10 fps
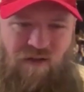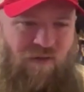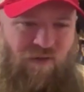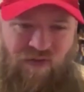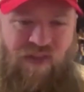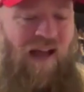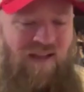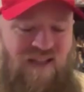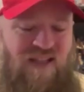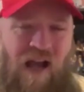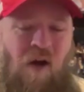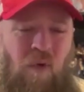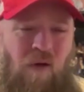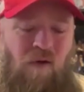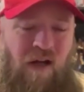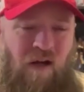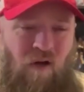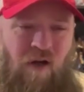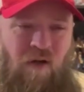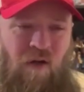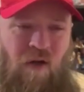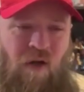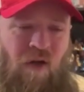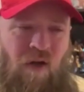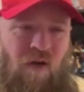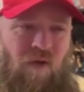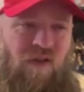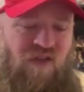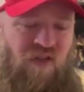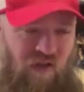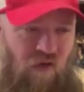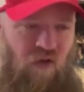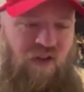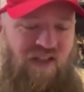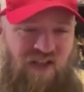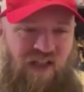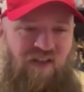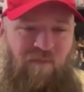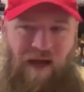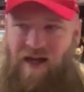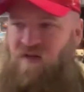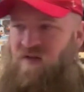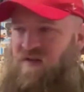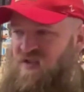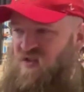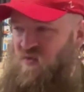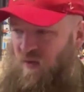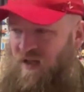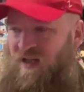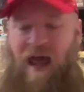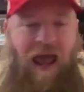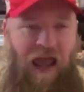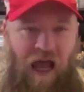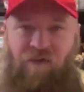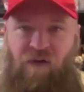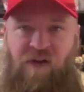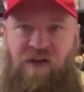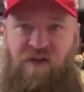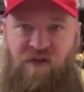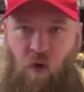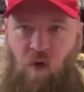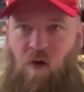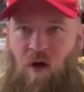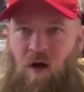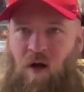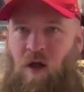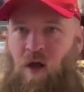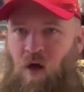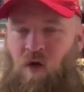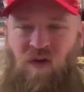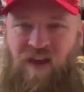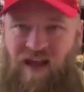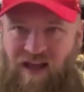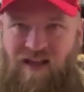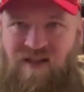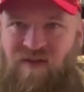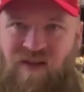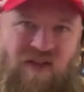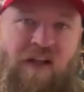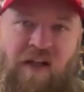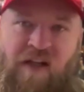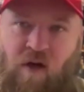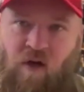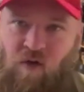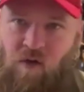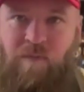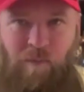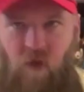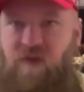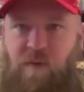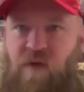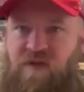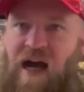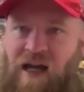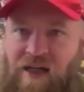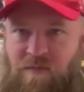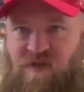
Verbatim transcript: that sound we were hearing was literally Steve Macklin swinging half of a door over the heads of the Second Gear Crew multiple times.